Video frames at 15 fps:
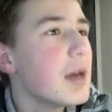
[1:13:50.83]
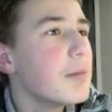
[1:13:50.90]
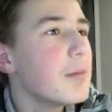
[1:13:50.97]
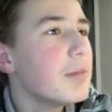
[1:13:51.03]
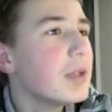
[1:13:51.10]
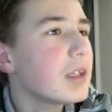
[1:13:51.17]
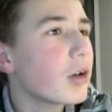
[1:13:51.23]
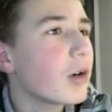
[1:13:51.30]

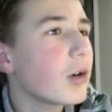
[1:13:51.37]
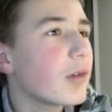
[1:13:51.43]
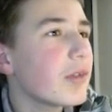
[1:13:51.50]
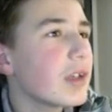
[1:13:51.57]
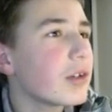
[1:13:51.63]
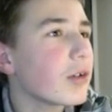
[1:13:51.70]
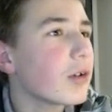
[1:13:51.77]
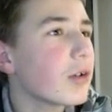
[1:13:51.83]

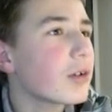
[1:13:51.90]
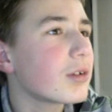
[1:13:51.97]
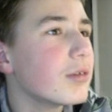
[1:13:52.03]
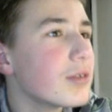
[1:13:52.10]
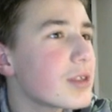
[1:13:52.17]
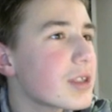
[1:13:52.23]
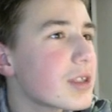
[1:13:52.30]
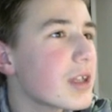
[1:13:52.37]
Beethoven Dog
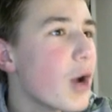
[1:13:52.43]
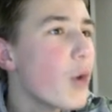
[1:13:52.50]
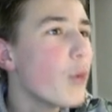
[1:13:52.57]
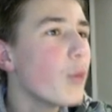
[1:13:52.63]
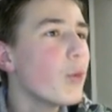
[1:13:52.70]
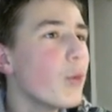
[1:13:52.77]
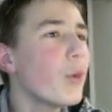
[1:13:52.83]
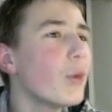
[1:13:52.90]
Goose.
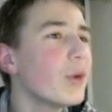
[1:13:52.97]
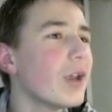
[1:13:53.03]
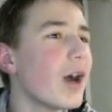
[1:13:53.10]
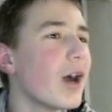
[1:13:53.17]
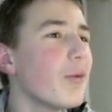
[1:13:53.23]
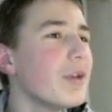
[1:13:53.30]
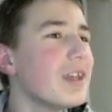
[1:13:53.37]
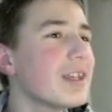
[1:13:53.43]
Ooh,
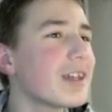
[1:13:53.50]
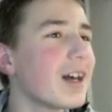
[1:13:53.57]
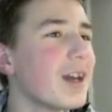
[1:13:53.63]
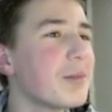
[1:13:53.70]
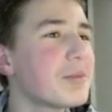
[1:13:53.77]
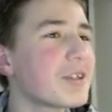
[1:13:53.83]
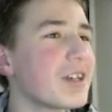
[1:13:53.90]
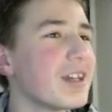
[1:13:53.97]
now we need
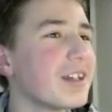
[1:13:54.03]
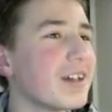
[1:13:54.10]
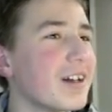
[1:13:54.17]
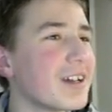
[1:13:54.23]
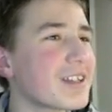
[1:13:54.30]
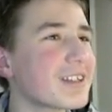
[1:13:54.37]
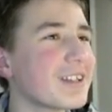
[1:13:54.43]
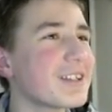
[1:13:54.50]
hype train,
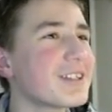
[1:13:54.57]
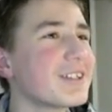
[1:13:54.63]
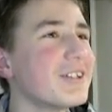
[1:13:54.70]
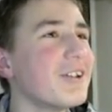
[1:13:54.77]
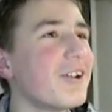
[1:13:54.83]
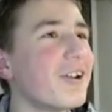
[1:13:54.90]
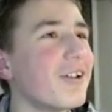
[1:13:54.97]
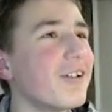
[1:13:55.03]
guys, let's
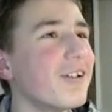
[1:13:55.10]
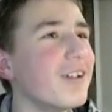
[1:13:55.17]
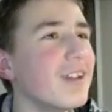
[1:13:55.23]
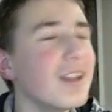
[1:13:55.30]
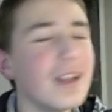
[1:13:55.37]
go.